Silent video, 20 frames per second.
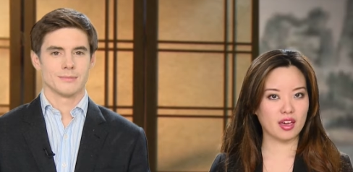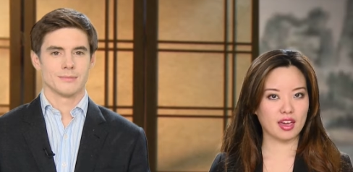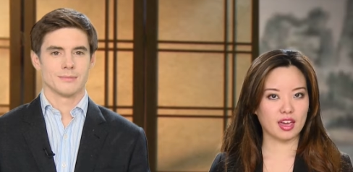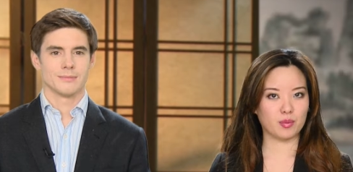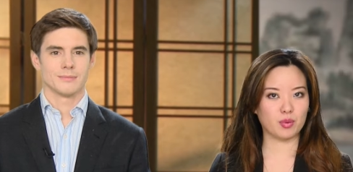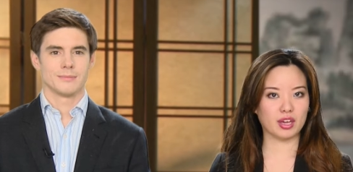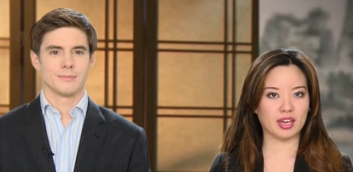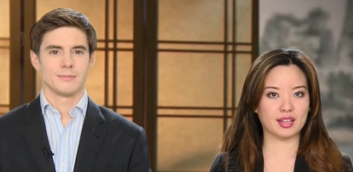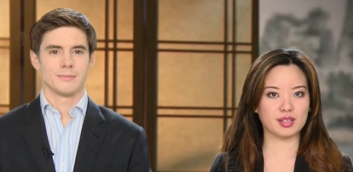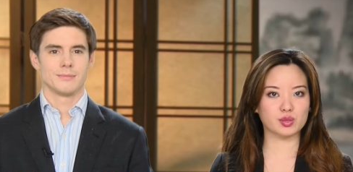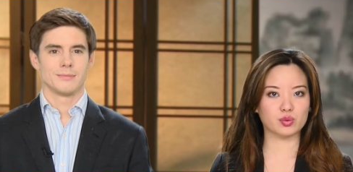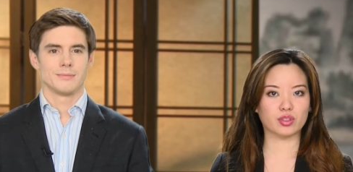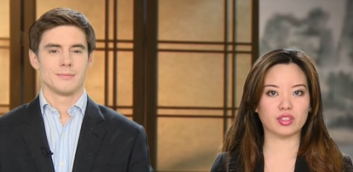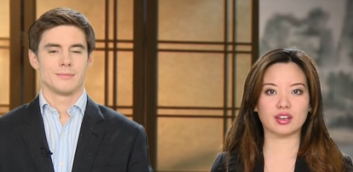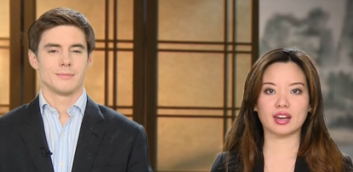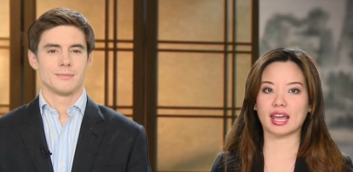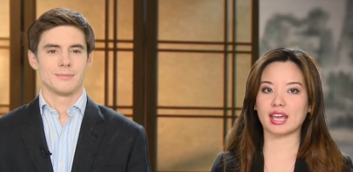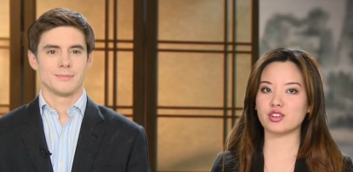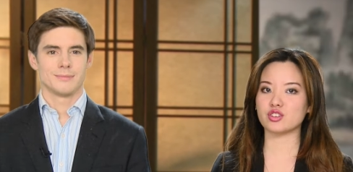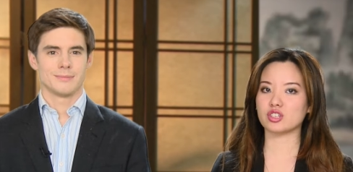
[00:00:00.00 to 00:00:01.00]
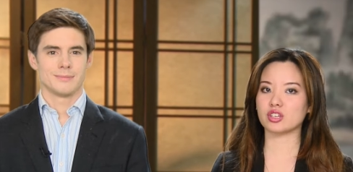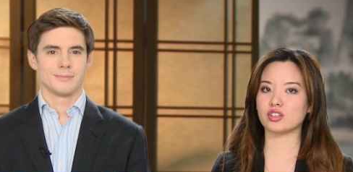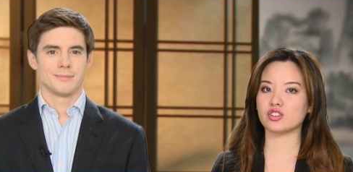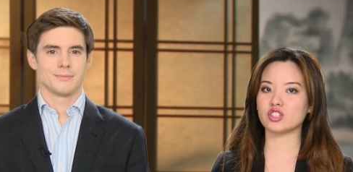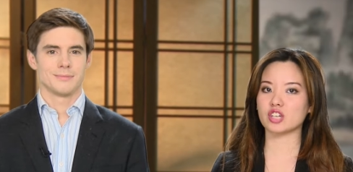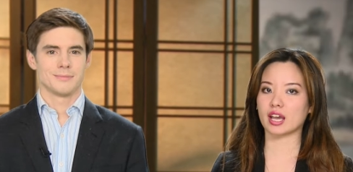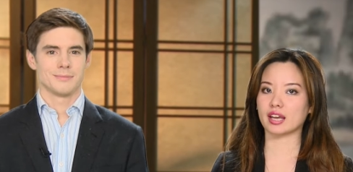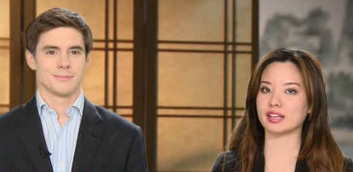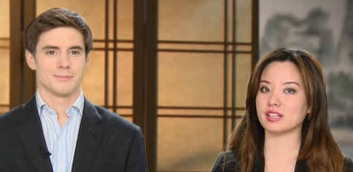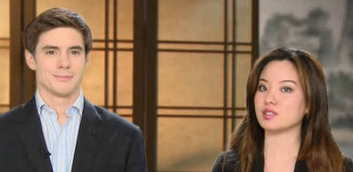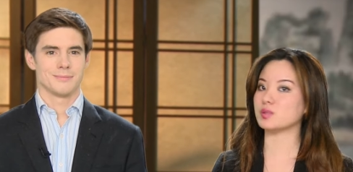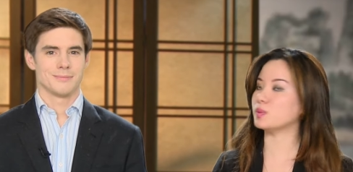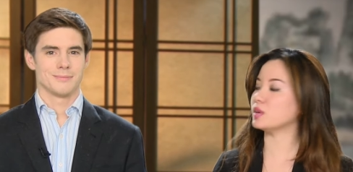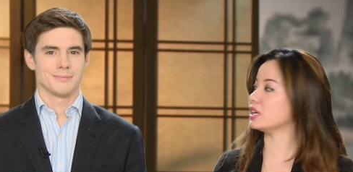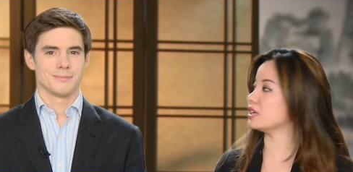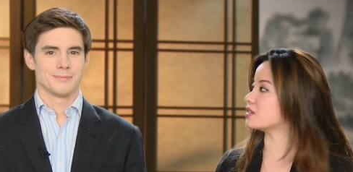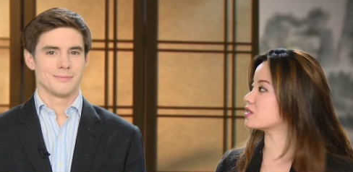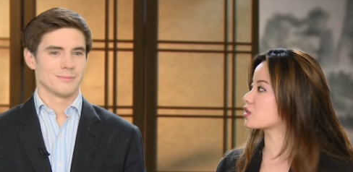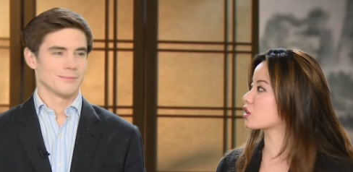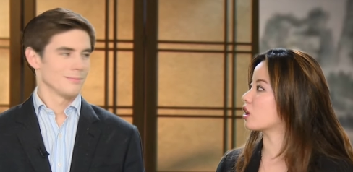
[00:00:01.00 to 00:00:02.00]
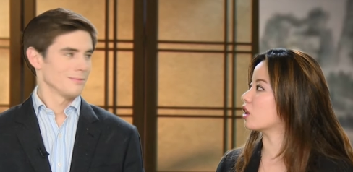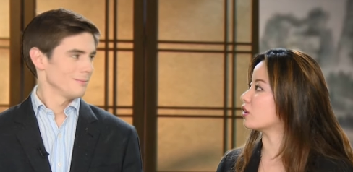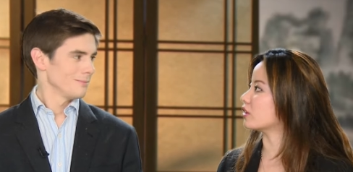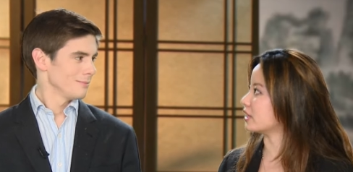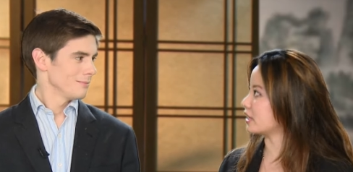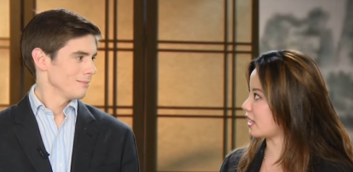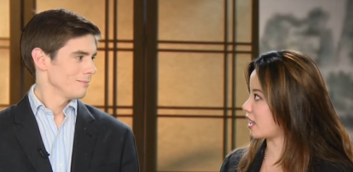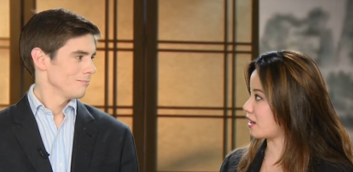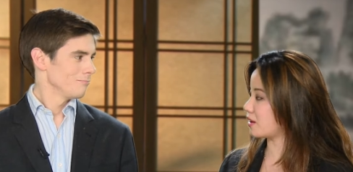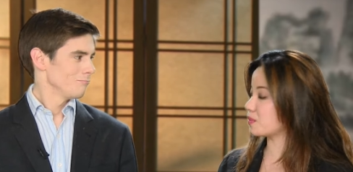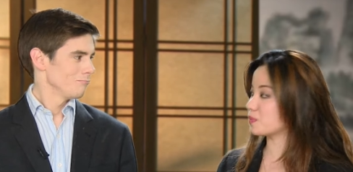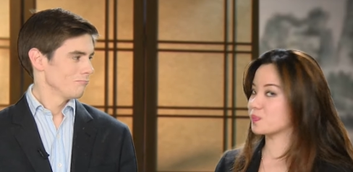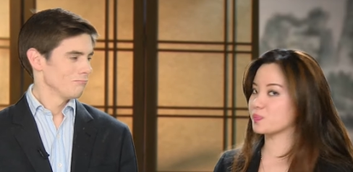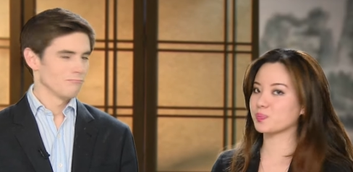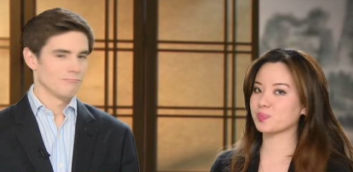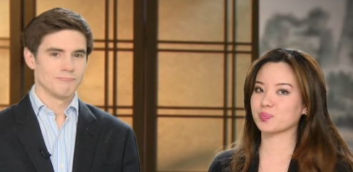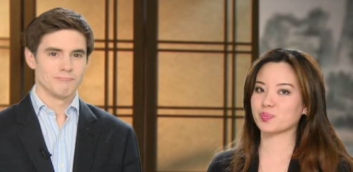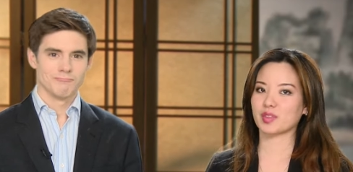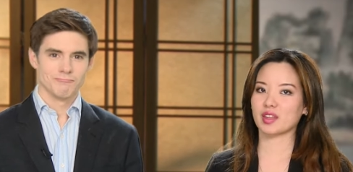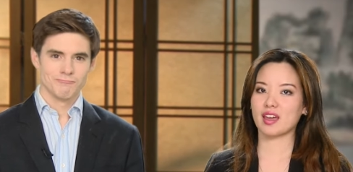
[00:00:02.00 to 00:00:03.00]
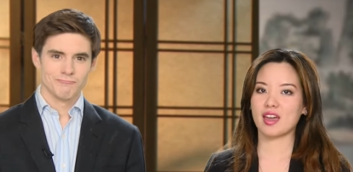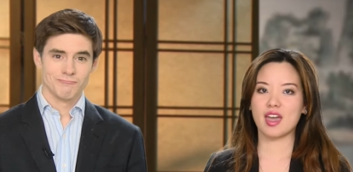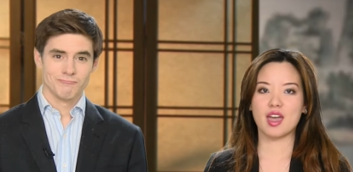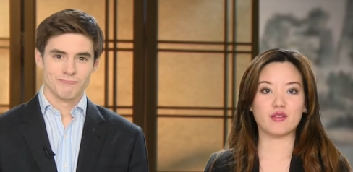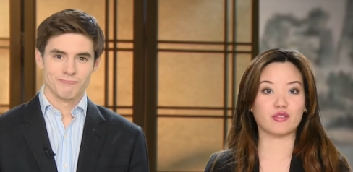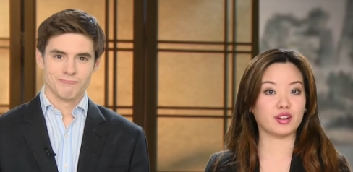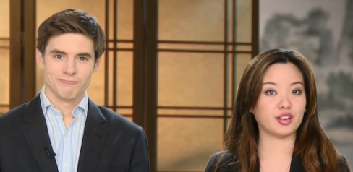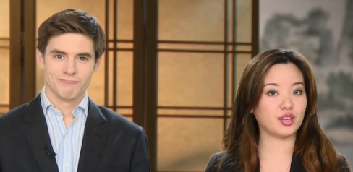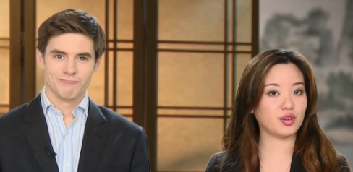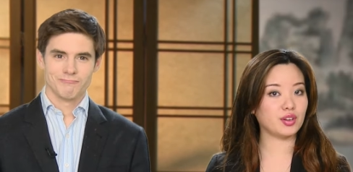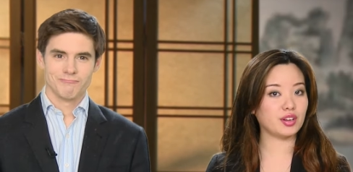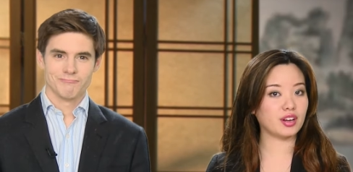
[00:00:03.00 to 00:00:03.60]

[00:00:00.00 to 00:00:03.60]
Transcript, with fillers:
Speaker 1: It begins with an ancient Chinese beast called Nian. Every New